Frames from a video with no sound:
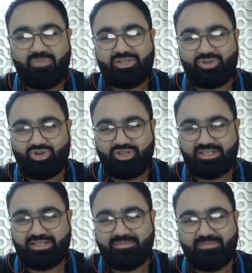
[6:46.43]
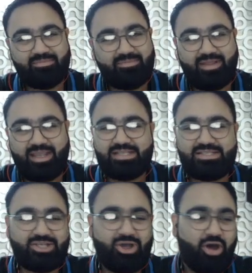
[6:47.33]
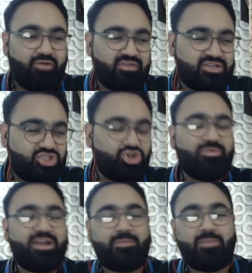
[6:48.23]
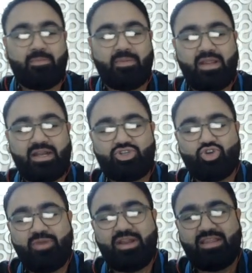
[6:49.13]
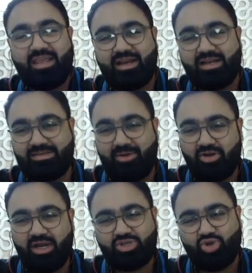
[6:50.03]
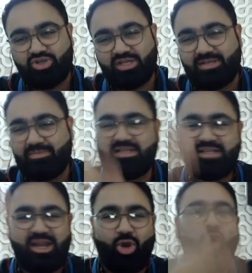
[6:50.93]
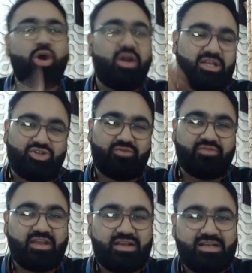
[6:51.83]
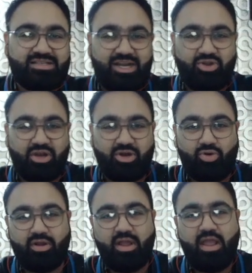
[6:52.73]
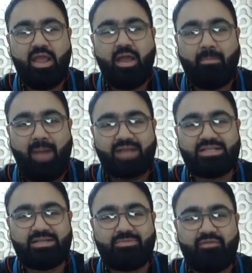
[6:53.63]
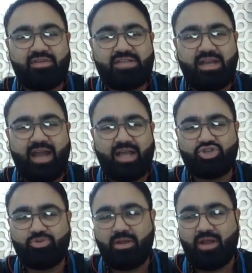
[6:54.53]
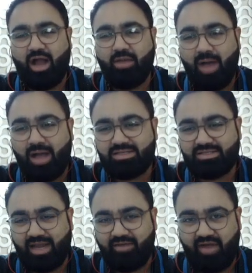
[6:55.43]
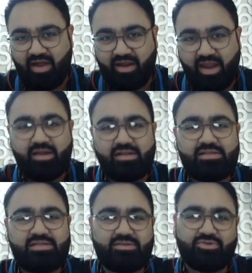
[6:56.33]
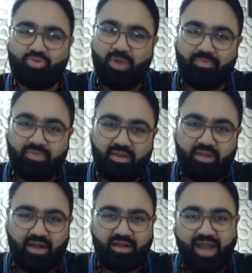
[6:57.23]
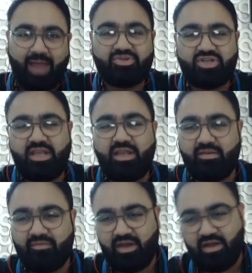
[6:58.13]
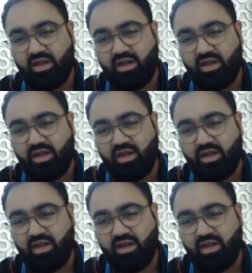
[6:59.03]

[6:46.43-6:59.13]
Socialism is of so many people. There are so many thinkers about it. Socialism is a long list of thinkers that you can quote. Marxism, obviously, it has to be Karl Marx and Friedrich Engels and Gramsci in